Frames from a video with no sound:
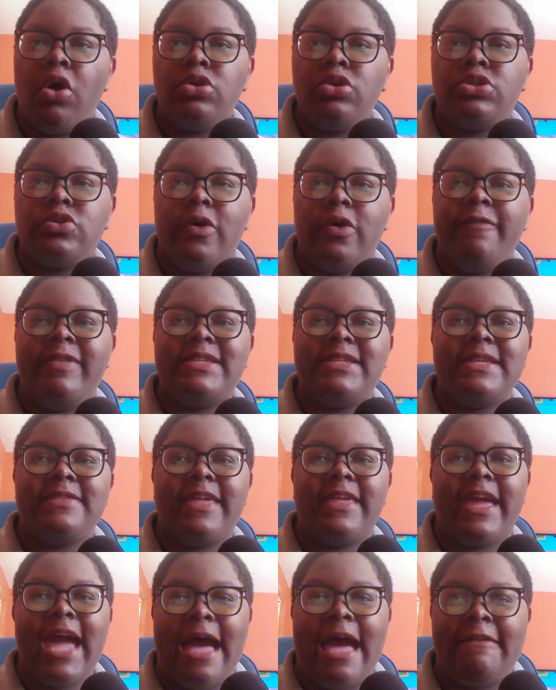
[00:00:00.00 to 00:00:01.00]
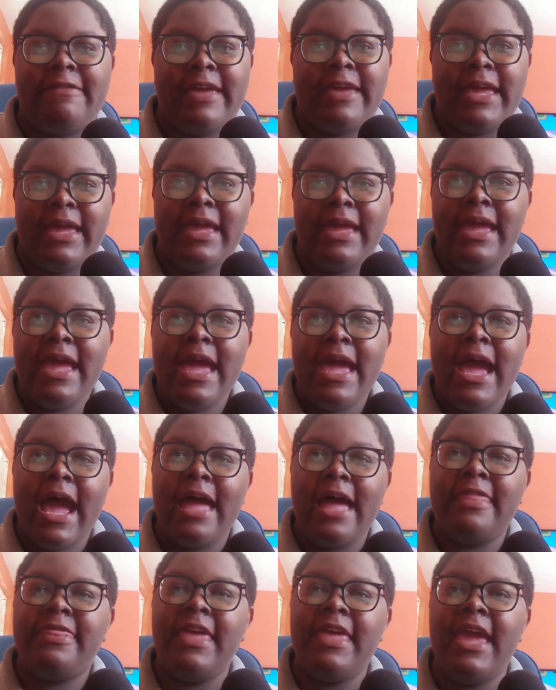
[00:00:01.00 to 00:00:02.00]
also visit the cafe,
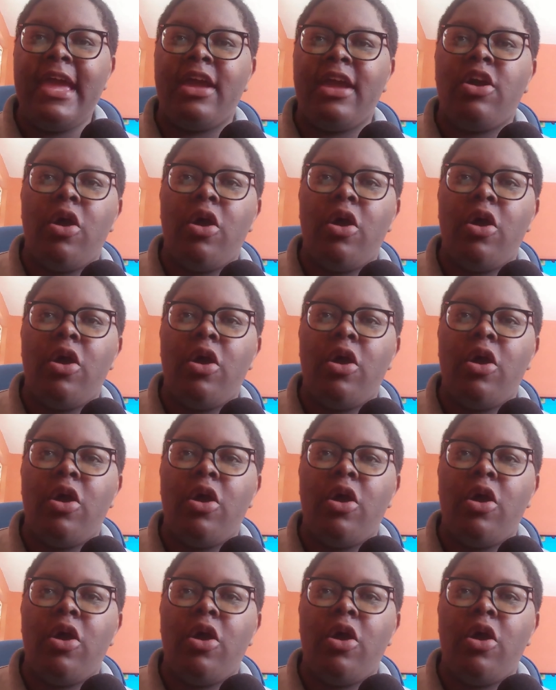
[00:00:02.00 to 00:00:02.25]
and they